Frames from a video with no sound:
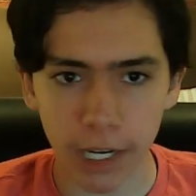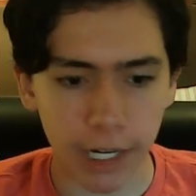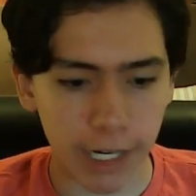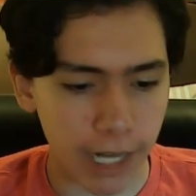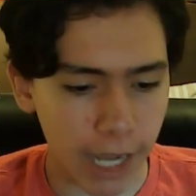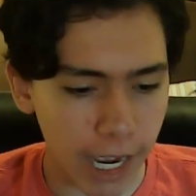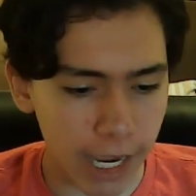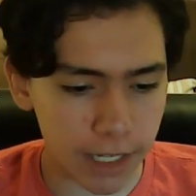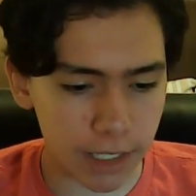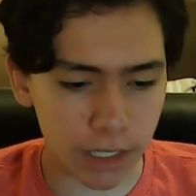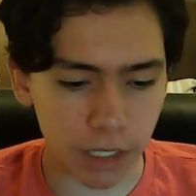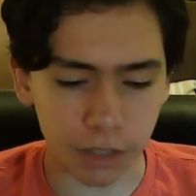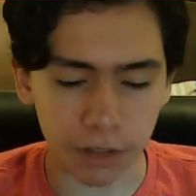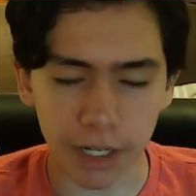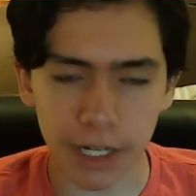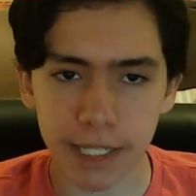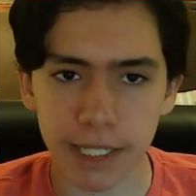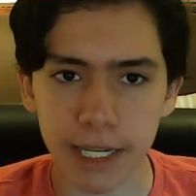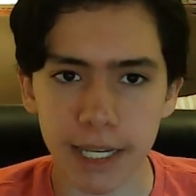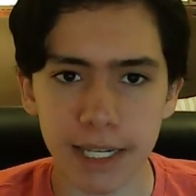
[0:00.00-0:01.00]
It has the
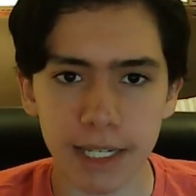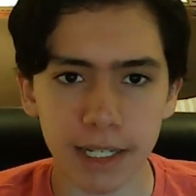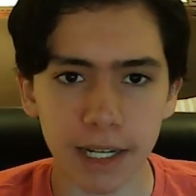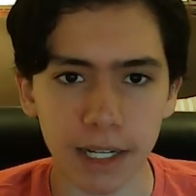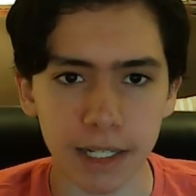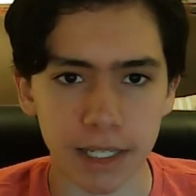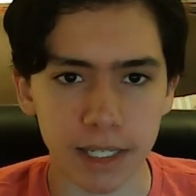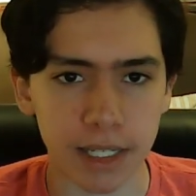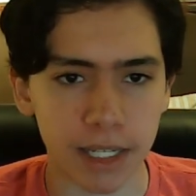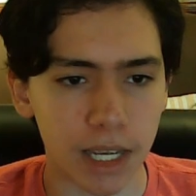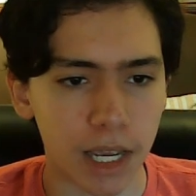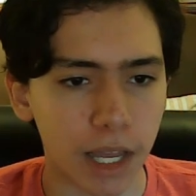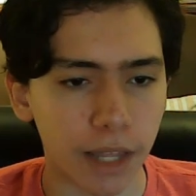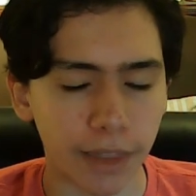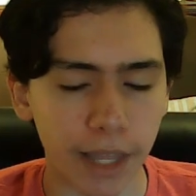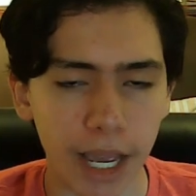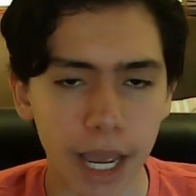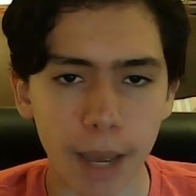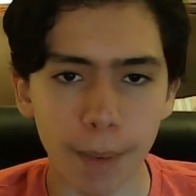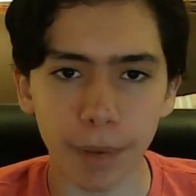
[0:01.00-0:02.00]
crazy stunts,
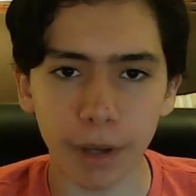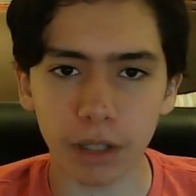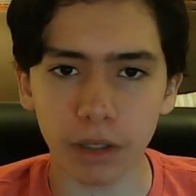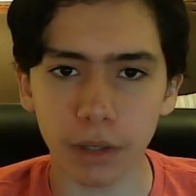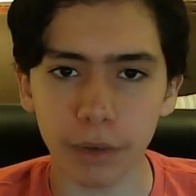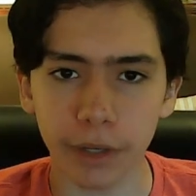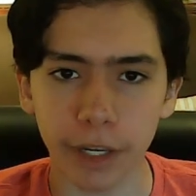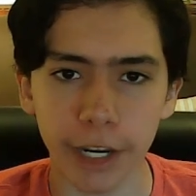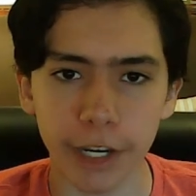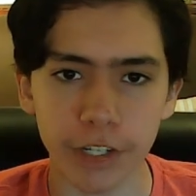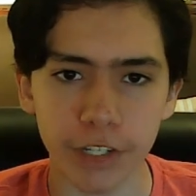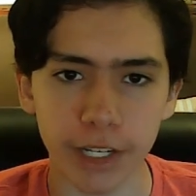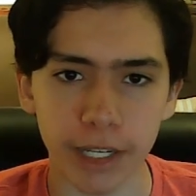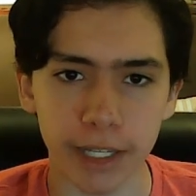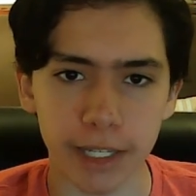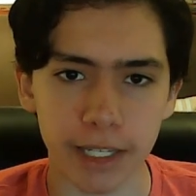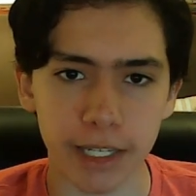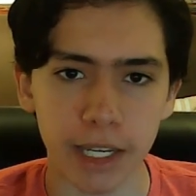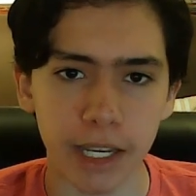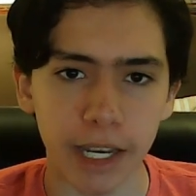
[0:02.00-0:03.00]
the epic
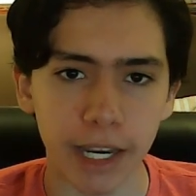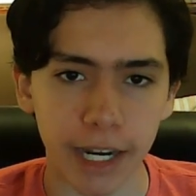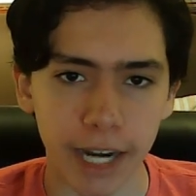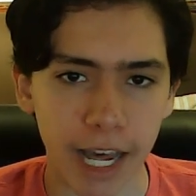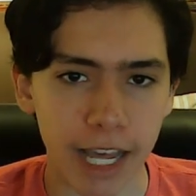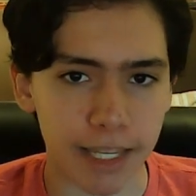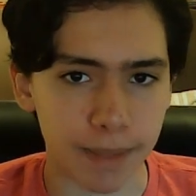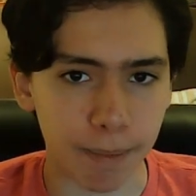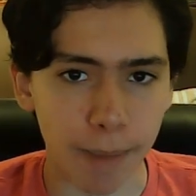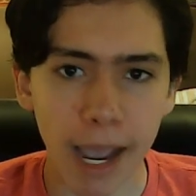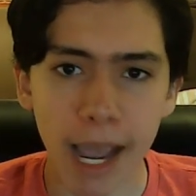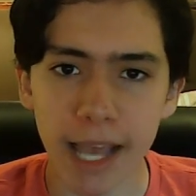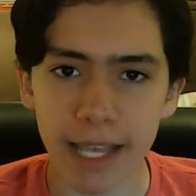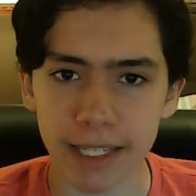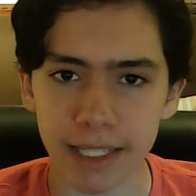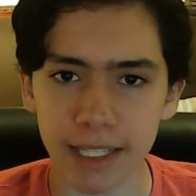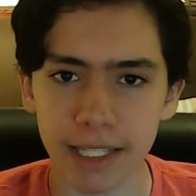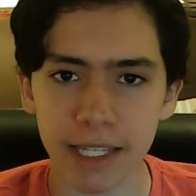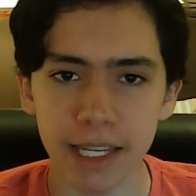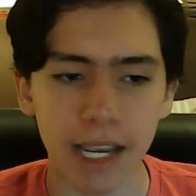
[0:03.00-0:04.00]
locations, it has
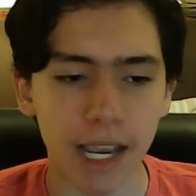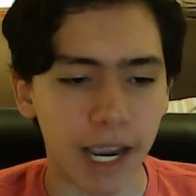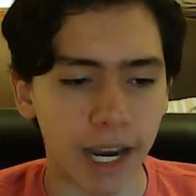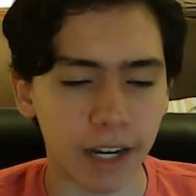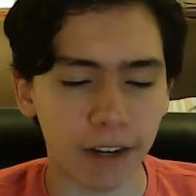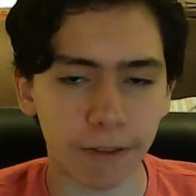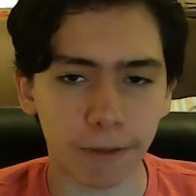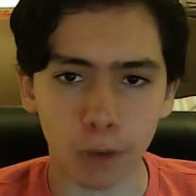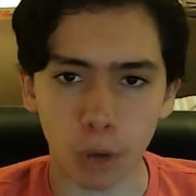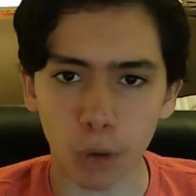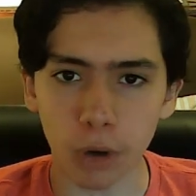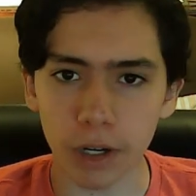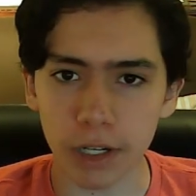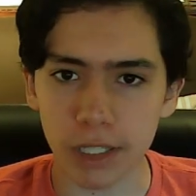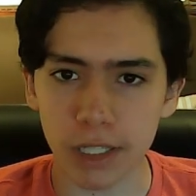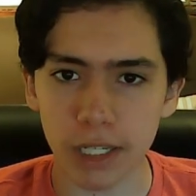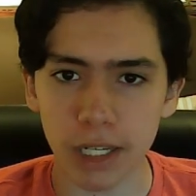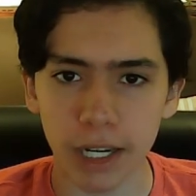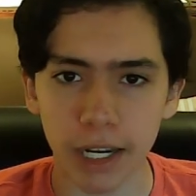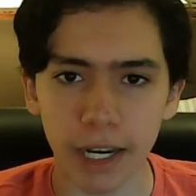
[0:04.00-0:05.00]
masks, and of
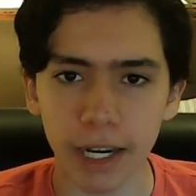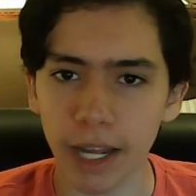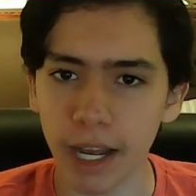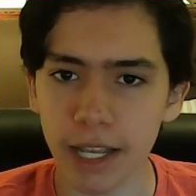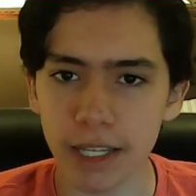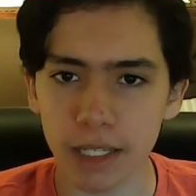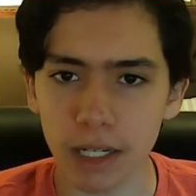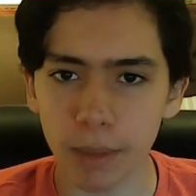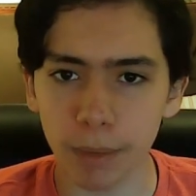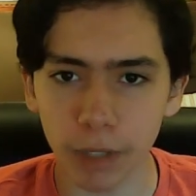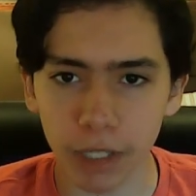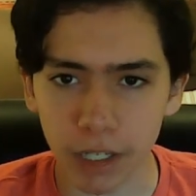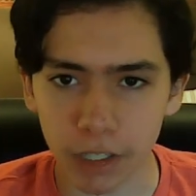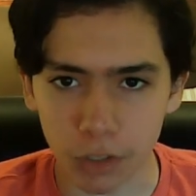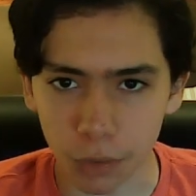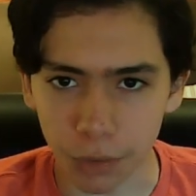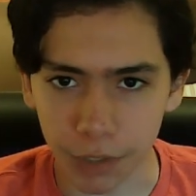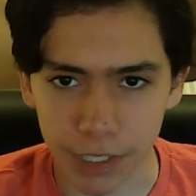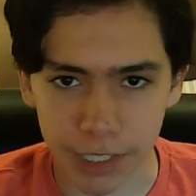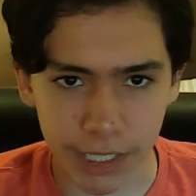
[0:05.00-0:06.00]
course, it has an
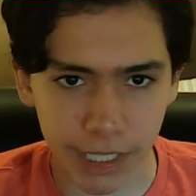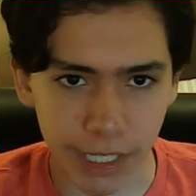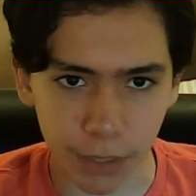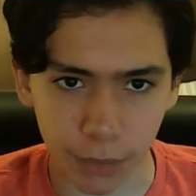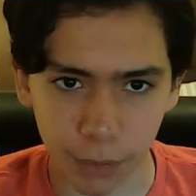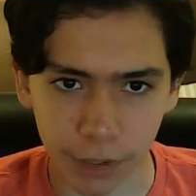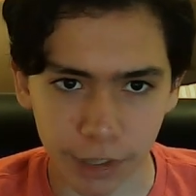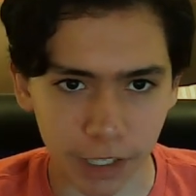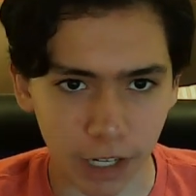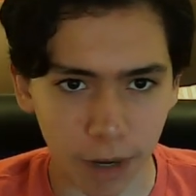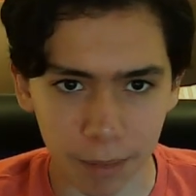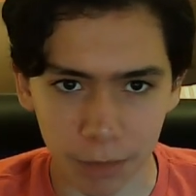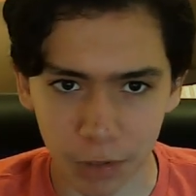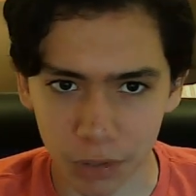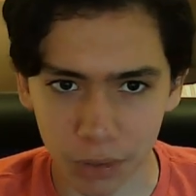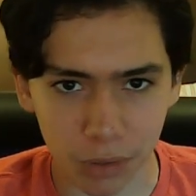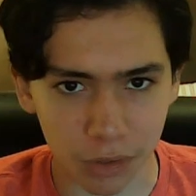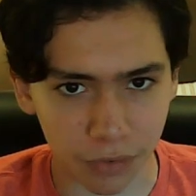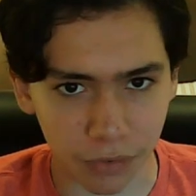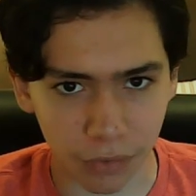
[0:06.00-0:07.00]
obligatory scene with Tom
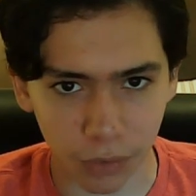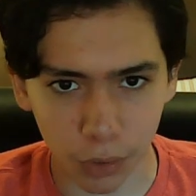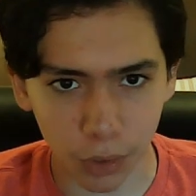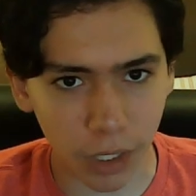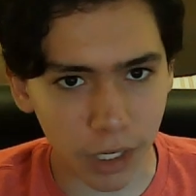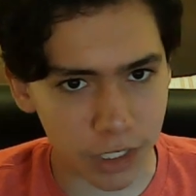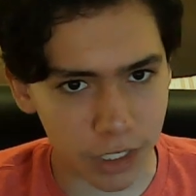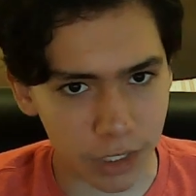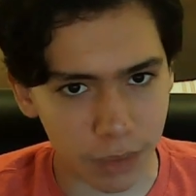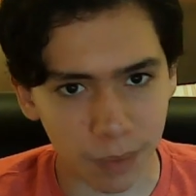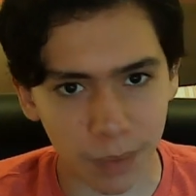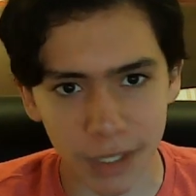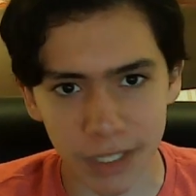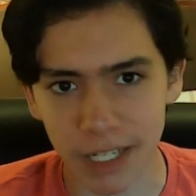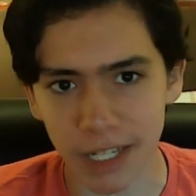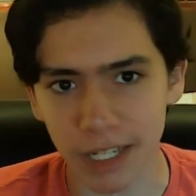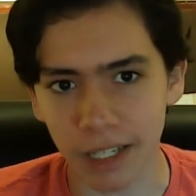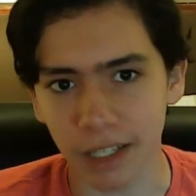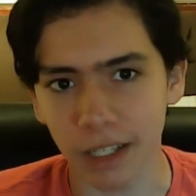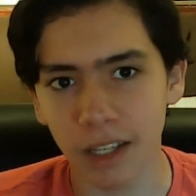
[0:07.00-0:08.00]
Cruise full-on
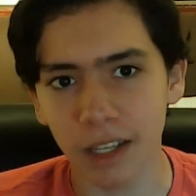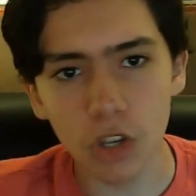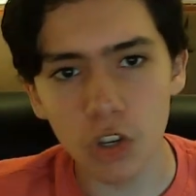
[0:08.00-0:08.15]
sprinting.